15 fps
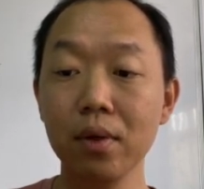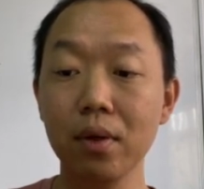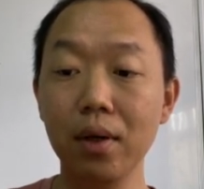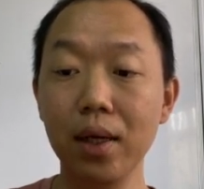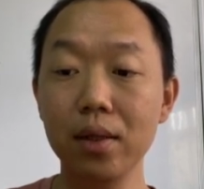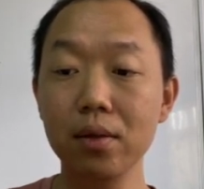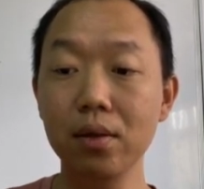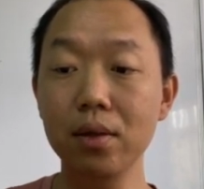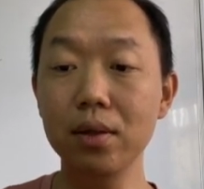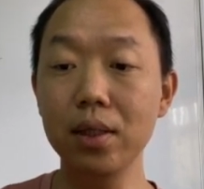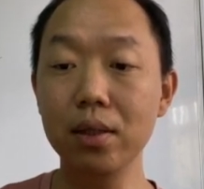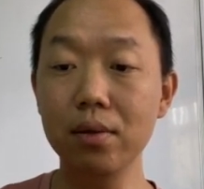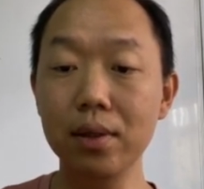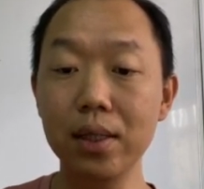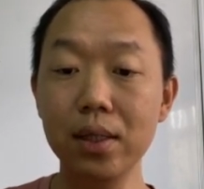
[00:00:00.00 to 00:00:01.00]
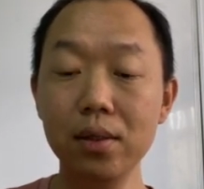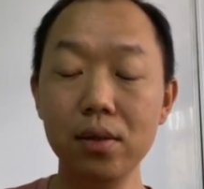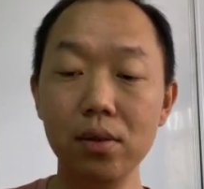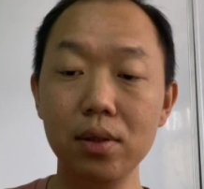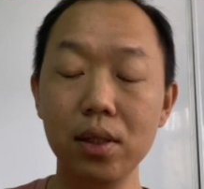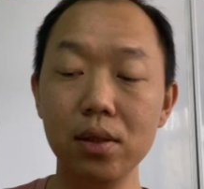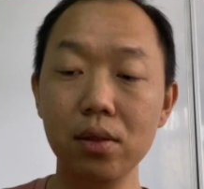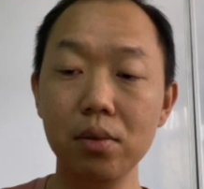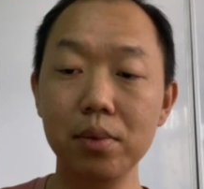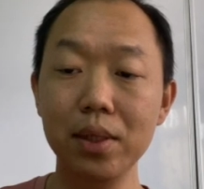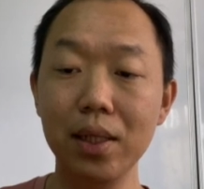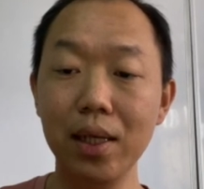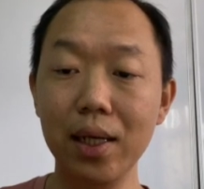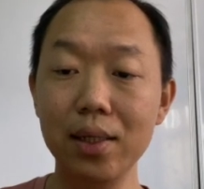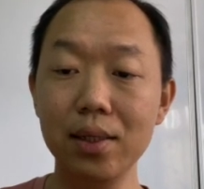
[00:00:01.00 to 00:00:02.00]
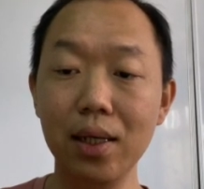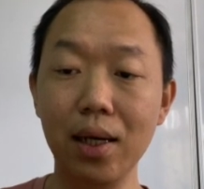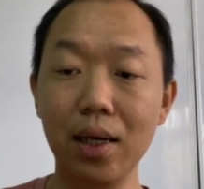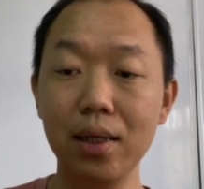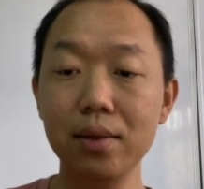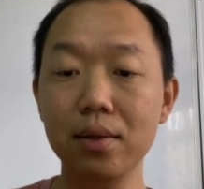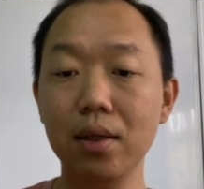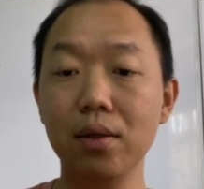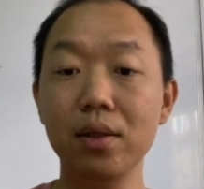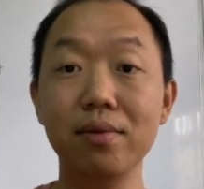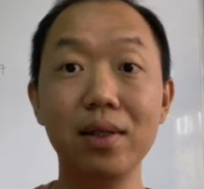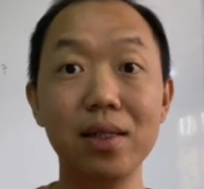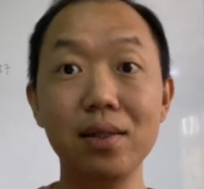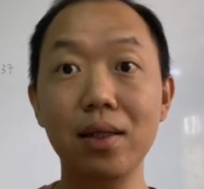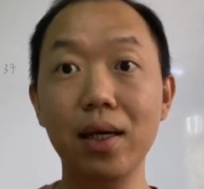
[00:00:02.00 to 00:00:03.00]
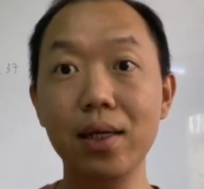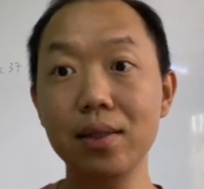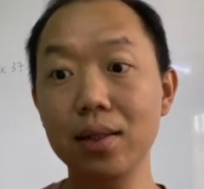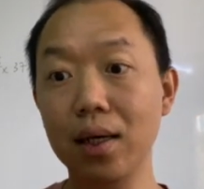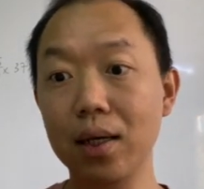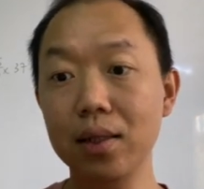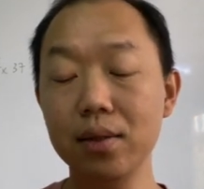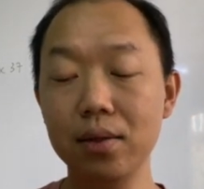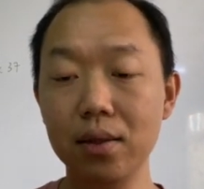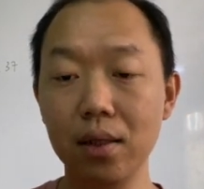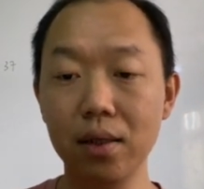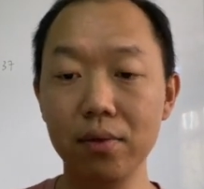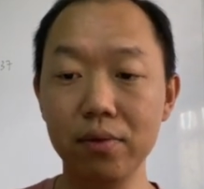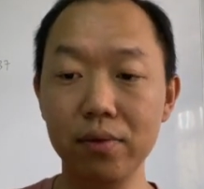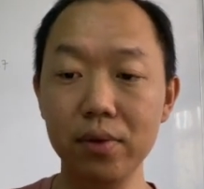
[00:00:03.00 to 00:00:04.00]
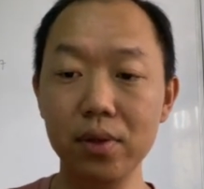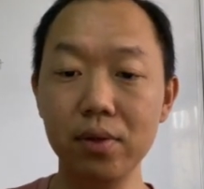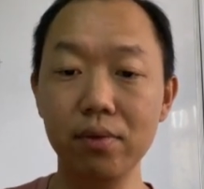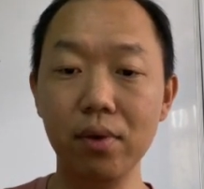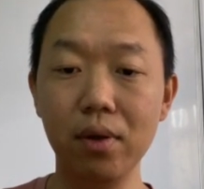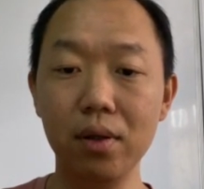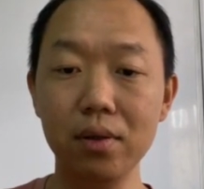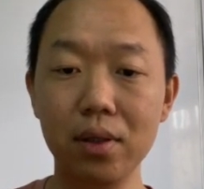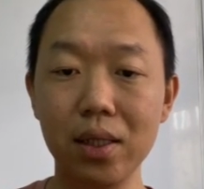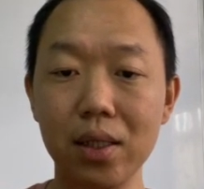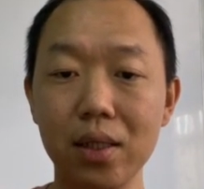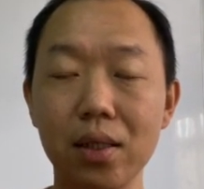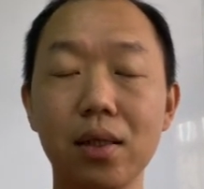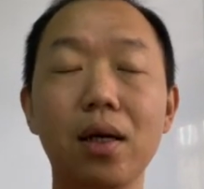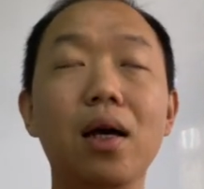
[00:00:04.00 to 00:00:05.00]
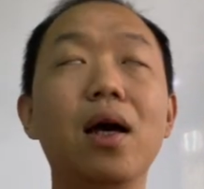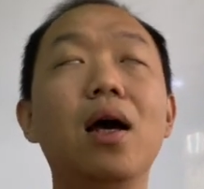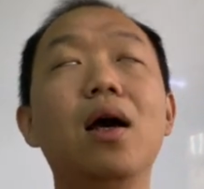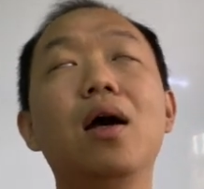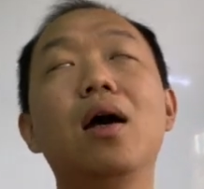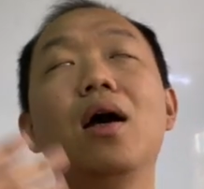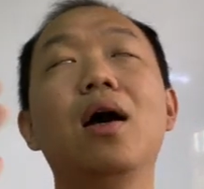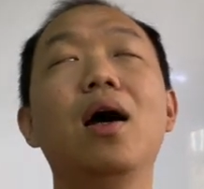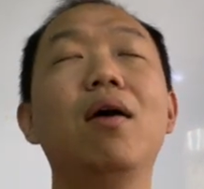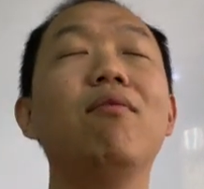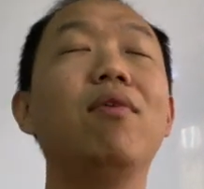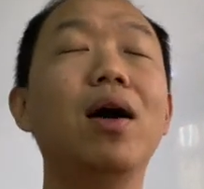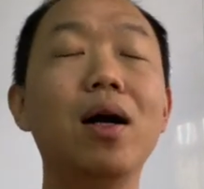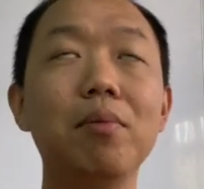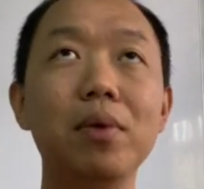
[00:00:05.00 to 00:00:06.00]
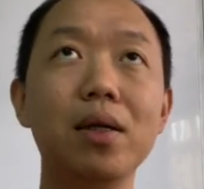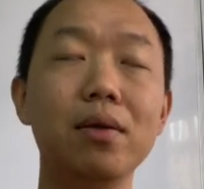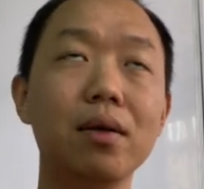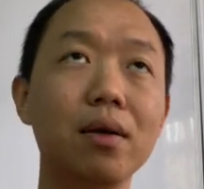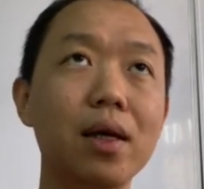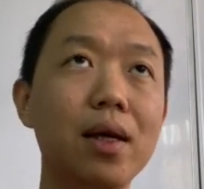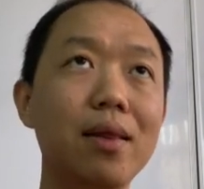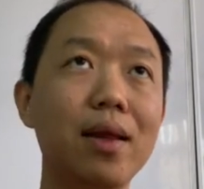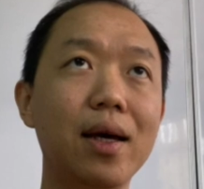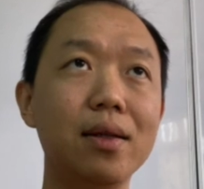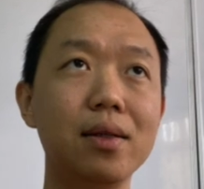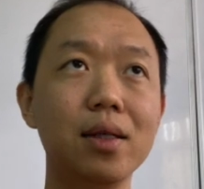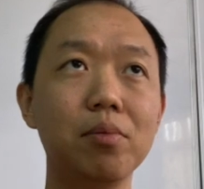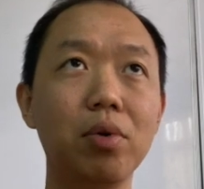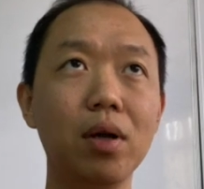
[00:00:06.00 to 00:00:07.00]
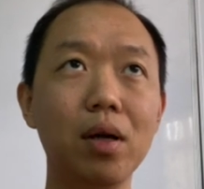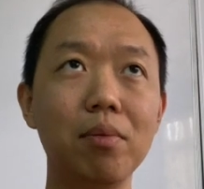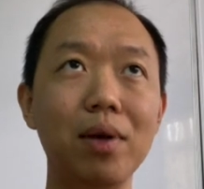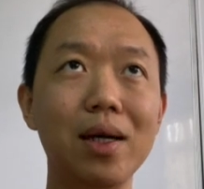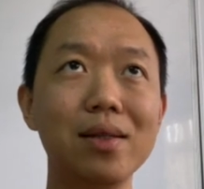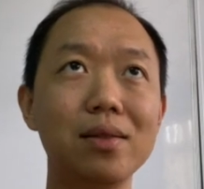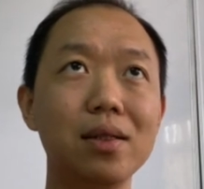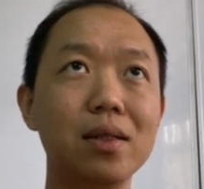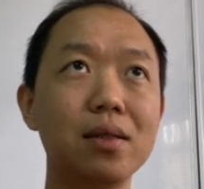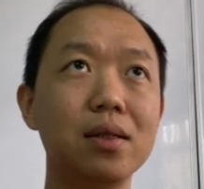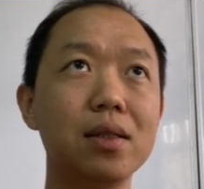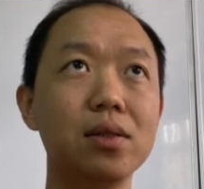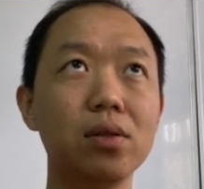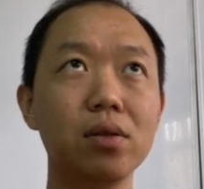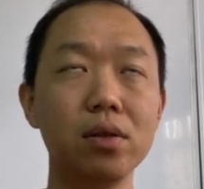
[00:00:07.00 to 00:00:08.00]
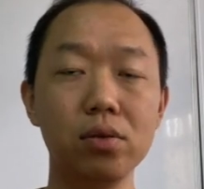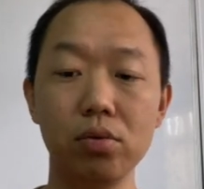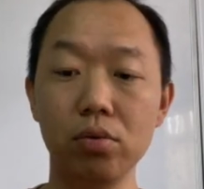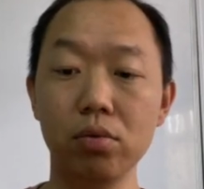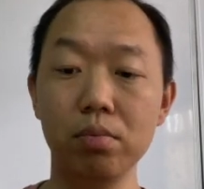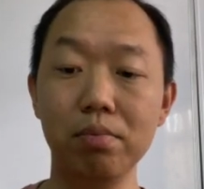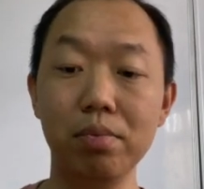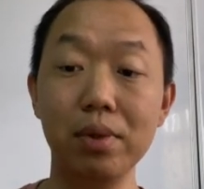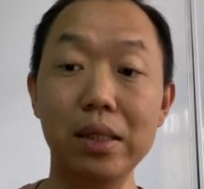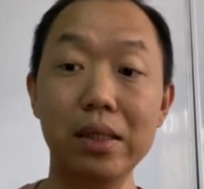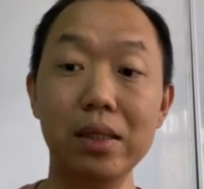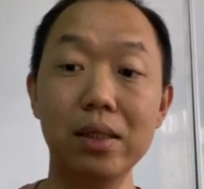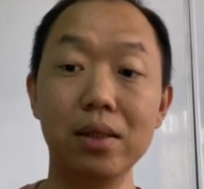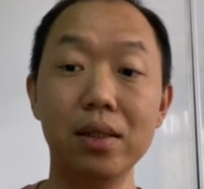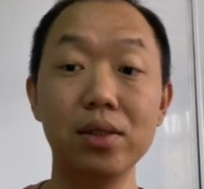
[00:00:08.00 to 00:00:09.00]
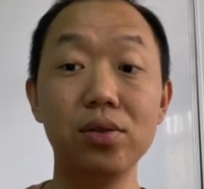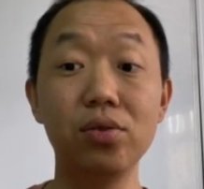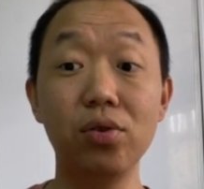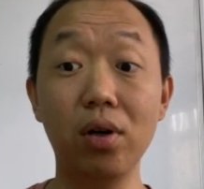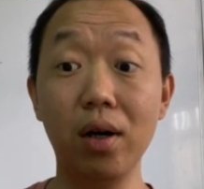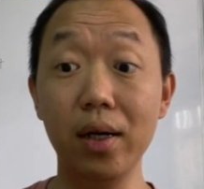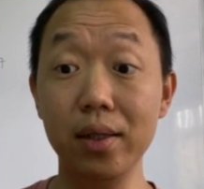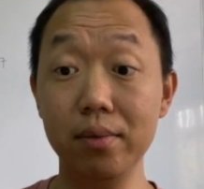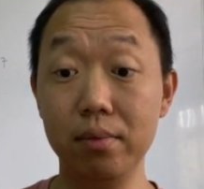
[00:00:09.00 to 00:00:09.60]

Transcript: Right, it's going to decrease. So there's going to be less ice. Now, if there's less ice, uh, first of all, the environment okay that the polar bear is in is going to be destroyed